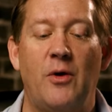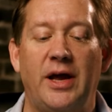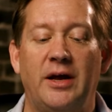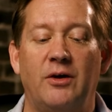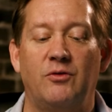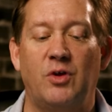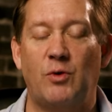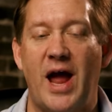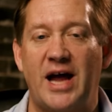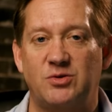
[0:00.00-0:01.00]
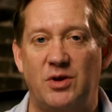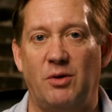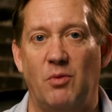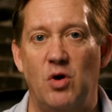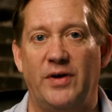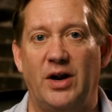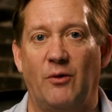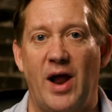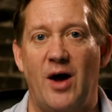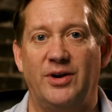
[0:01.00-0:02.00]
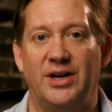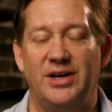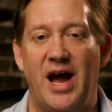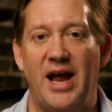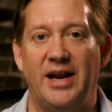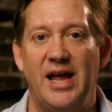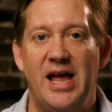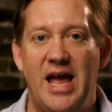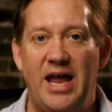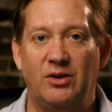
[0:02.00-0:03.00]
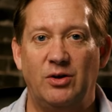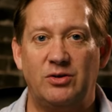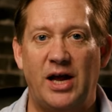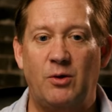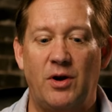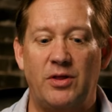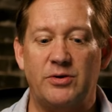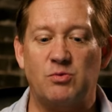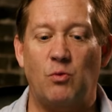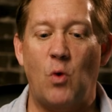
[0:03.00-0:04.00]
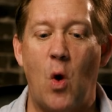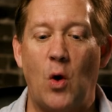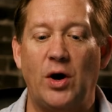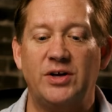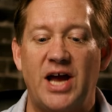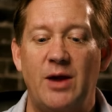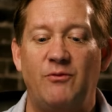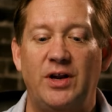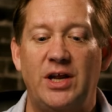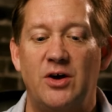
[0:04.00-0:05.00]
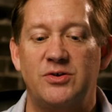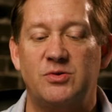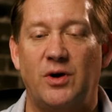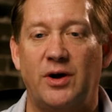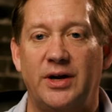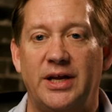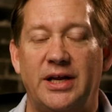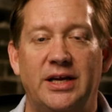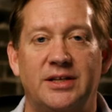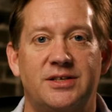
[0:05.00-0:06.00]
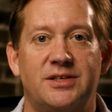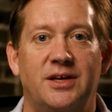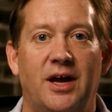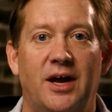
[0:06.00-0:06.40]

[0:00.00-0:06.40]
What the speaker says: the rats when they're moving around at night. And it looked like one of those war type videos where it's,